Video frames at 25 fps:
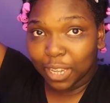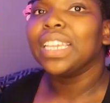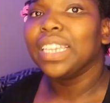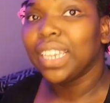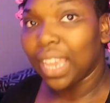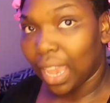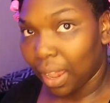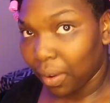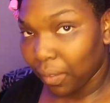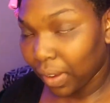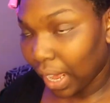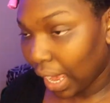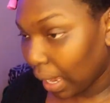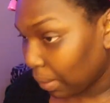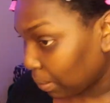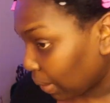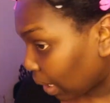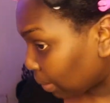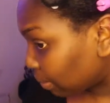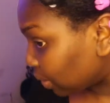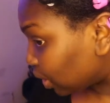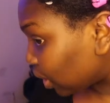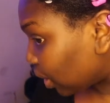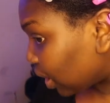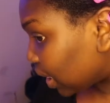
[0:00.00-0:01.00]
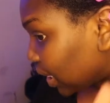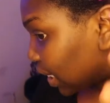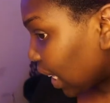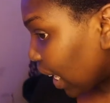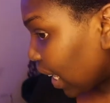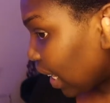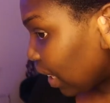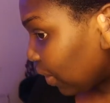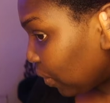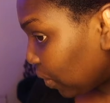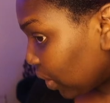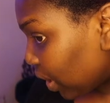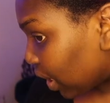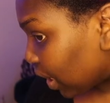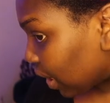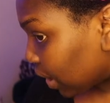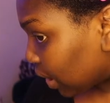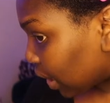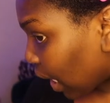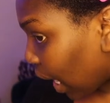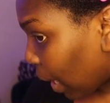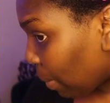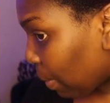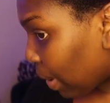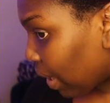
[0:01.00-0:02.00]
Yeah, I'm so excited for
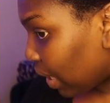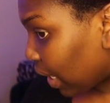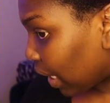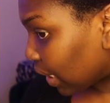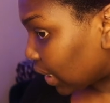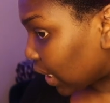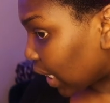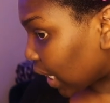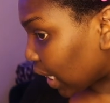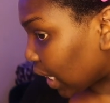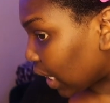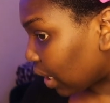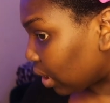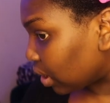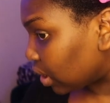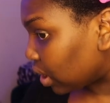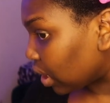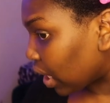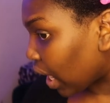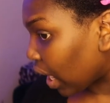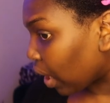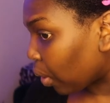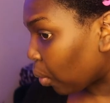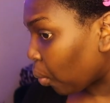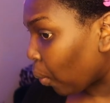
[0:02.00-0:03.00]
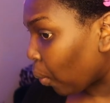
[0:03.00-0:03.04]
this. I might not take it out until like